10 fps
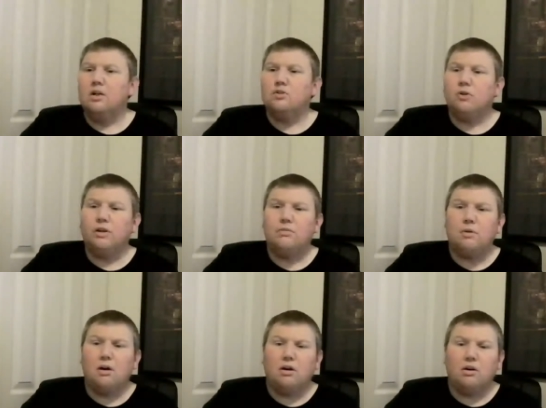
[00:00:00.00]
Trey
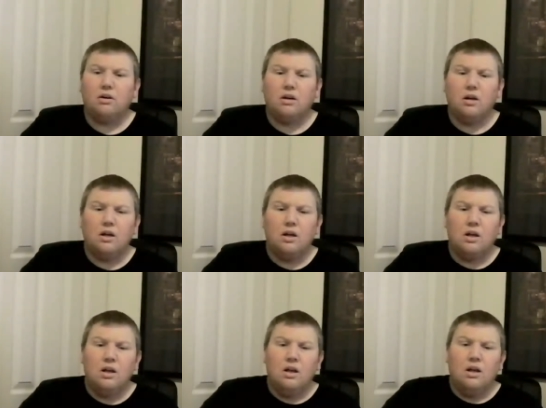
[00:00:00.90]
Lamar,
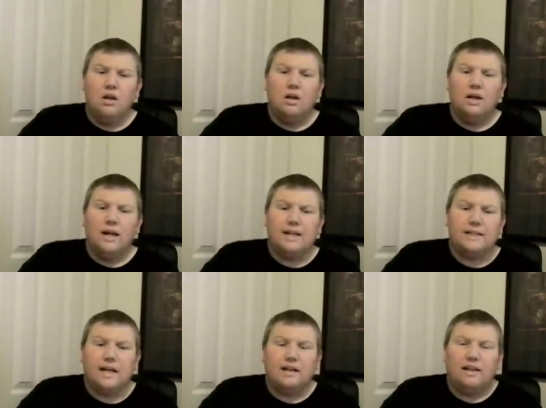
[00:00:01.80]
he's
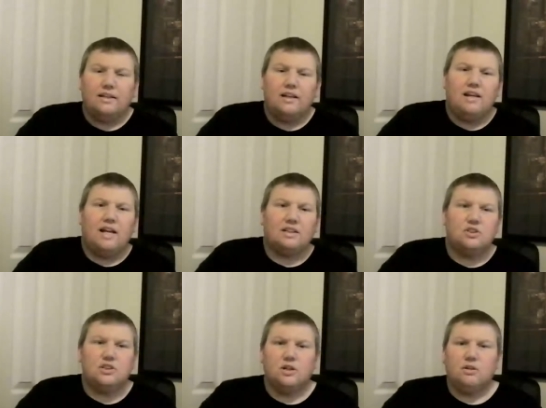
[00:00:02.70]
kind of like the next
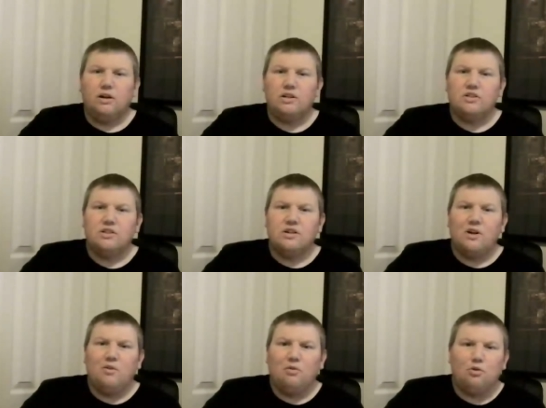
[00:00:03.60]
generation
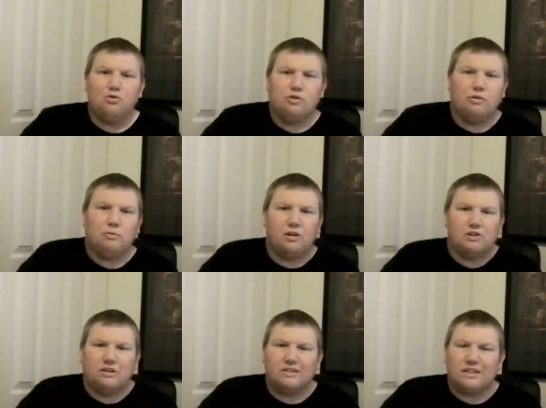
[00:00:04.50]
of Lucha Libre
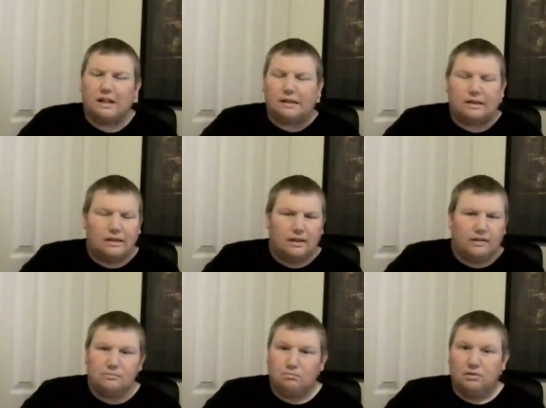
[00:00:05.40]
stars, kind
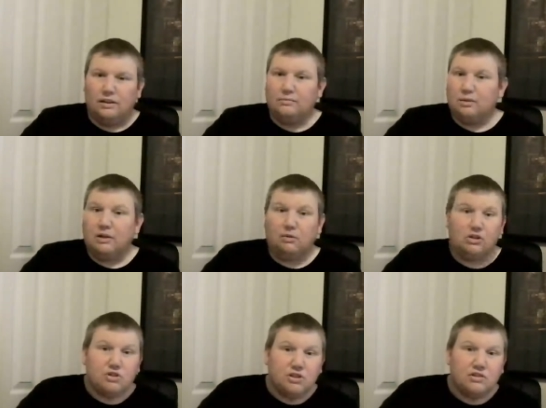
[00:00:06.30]
of like a Blake
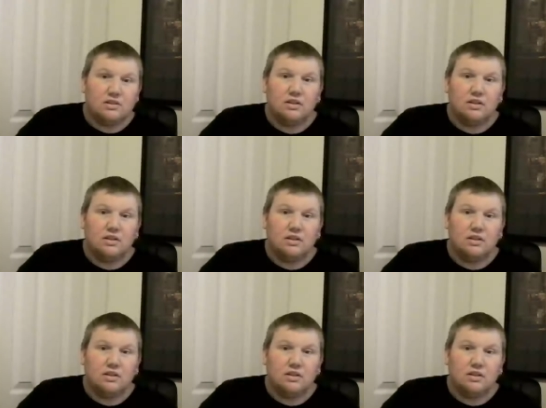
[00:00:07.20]
Christian.